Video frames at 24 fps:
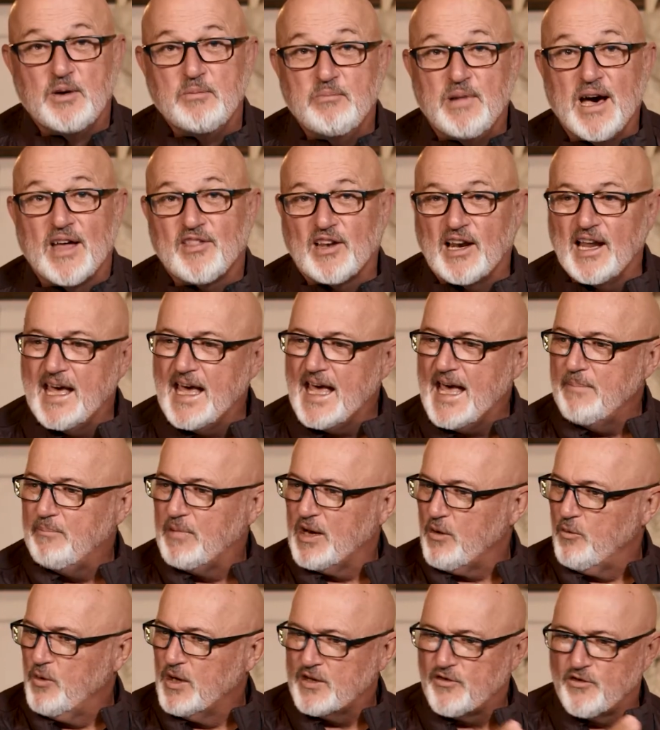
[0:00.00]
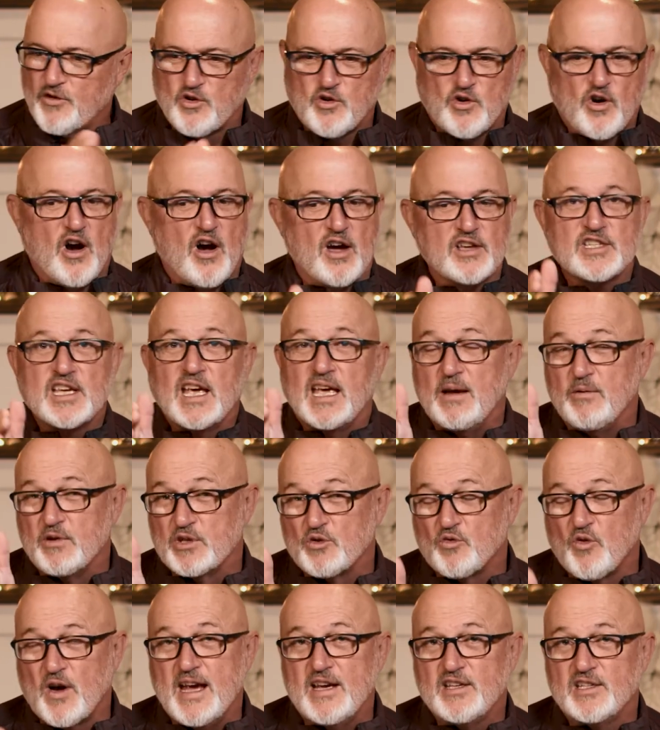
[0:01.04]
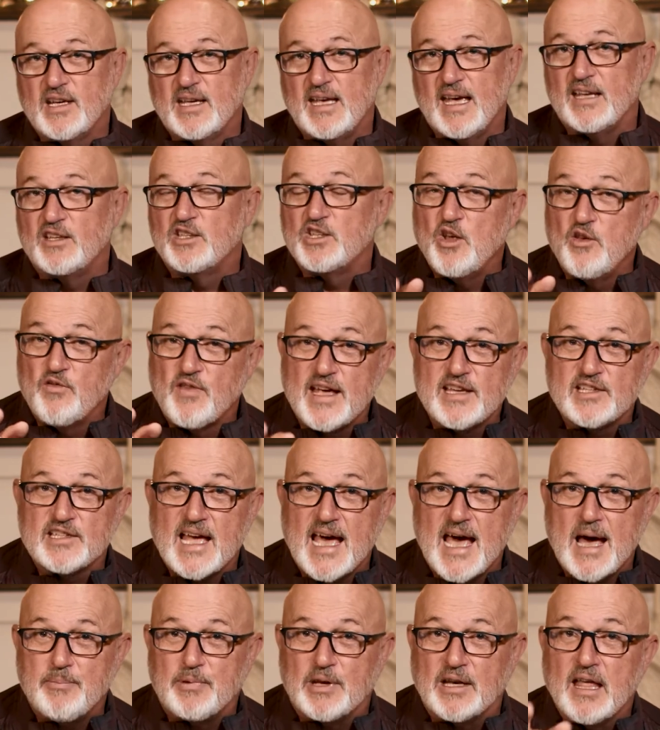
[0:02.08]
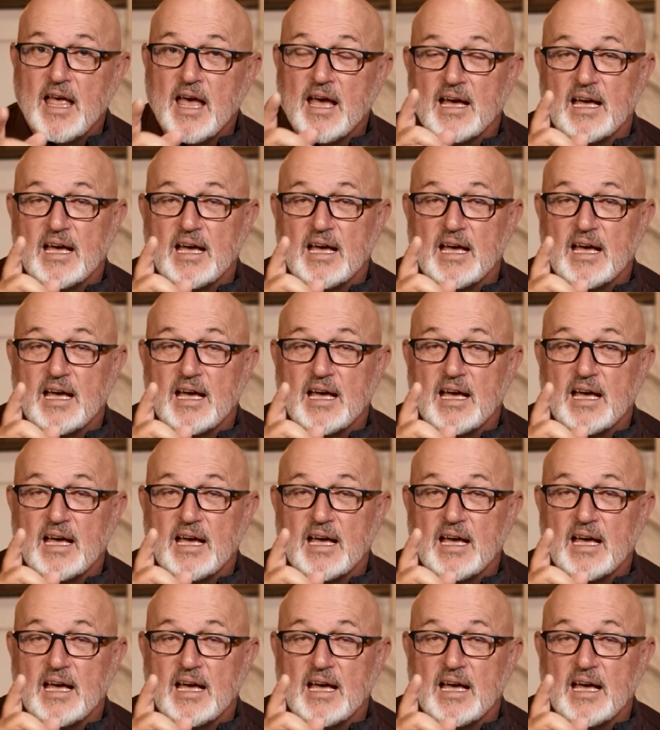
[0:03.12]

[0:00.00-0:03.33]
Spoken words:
Bethlehem, but he went to the cross, he was raised again. Two things happened.